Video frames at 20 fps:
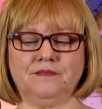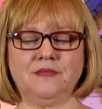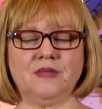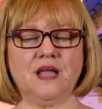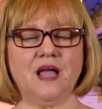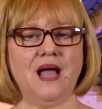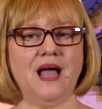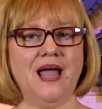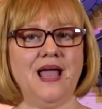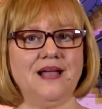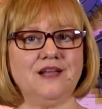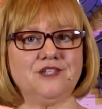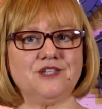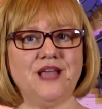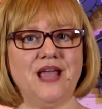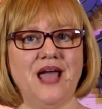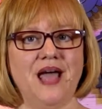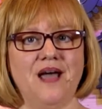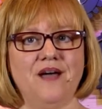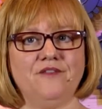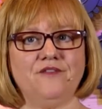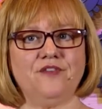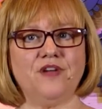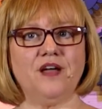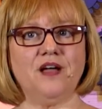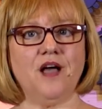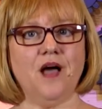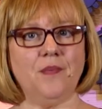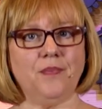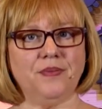I actually have
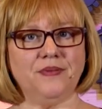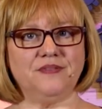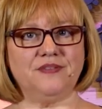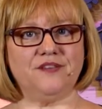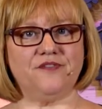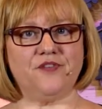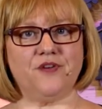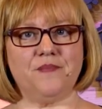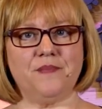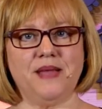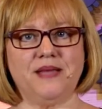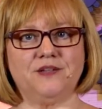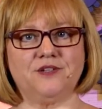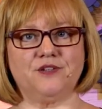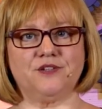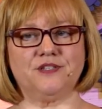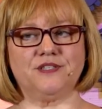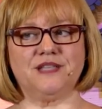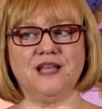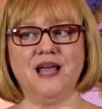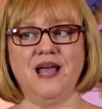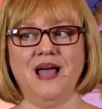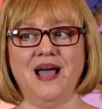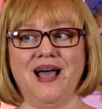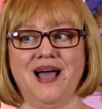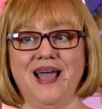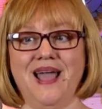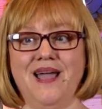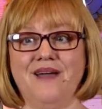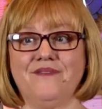a couple of different mentors.
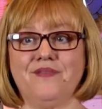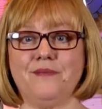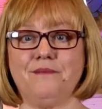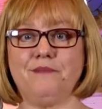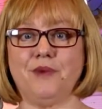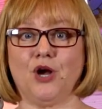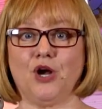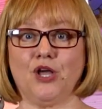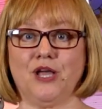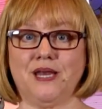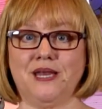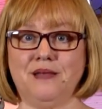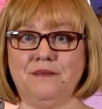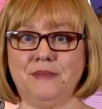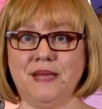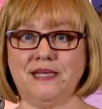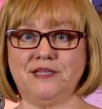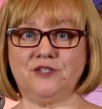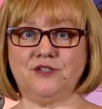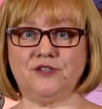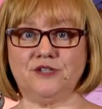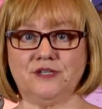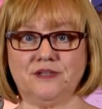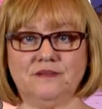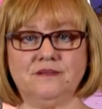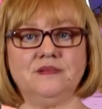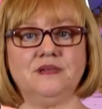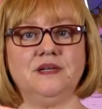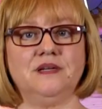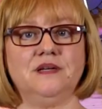I have a marketing mentor.
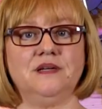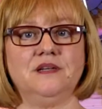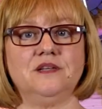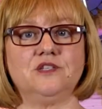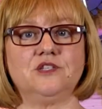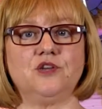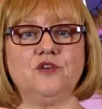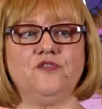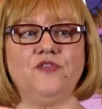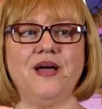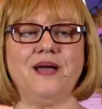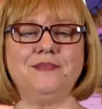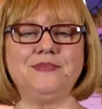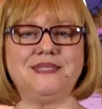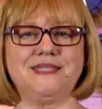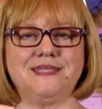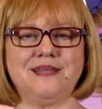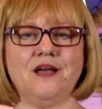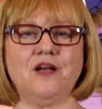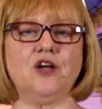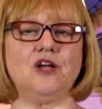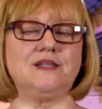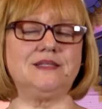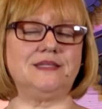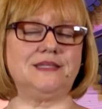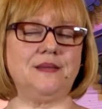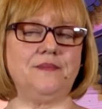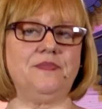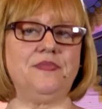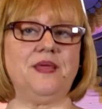So if I'm stuck on
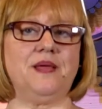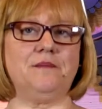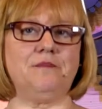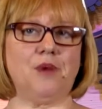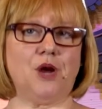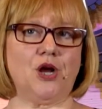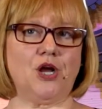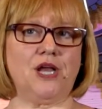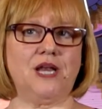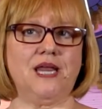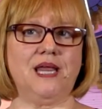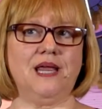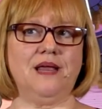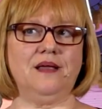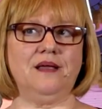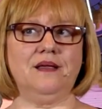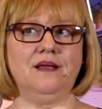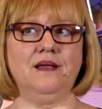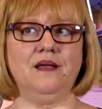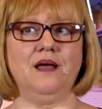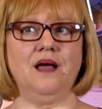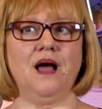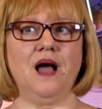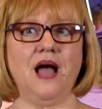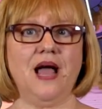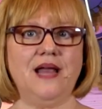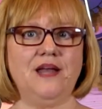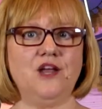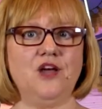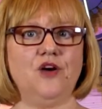something marketing,
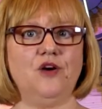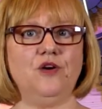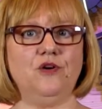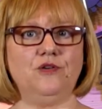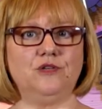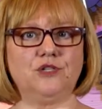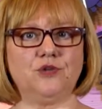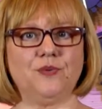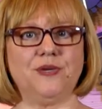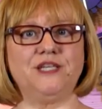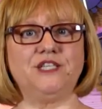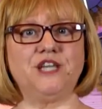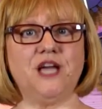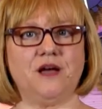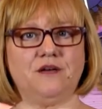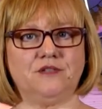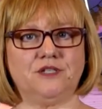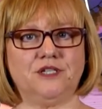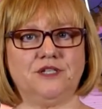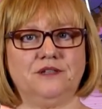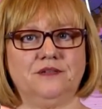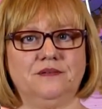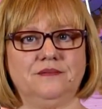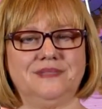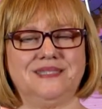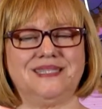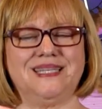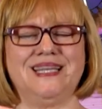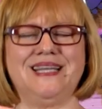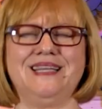I know who to reach out to,
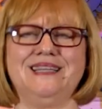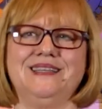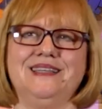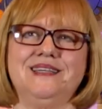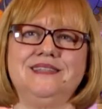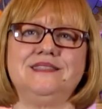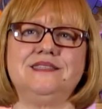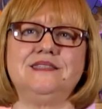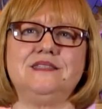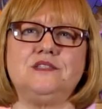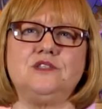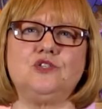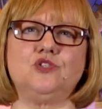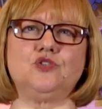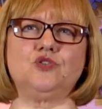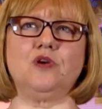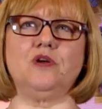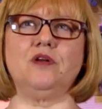saying, this is the struggle